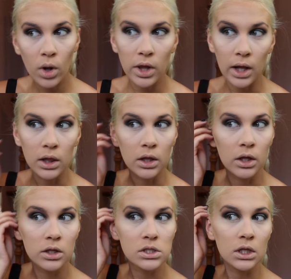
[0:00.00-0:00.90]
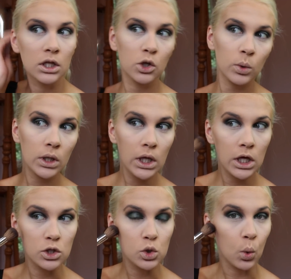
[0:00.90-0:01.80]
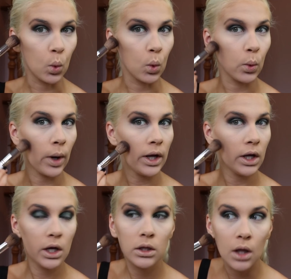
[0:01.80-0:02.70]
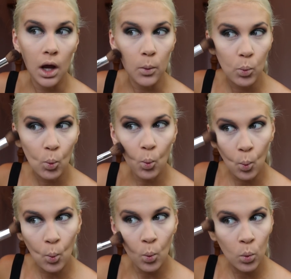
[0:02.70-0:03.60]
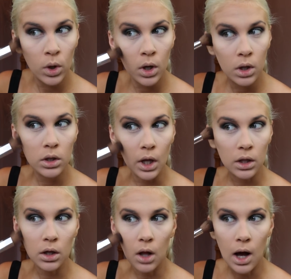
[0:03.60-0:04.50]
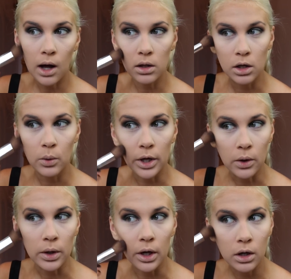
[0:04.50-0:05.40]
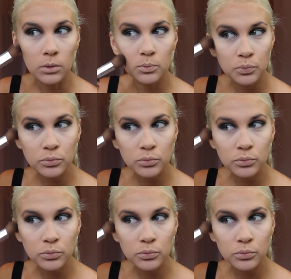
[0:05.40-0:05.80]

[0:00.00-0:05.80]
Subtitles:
This literally gets right in that little hollow area.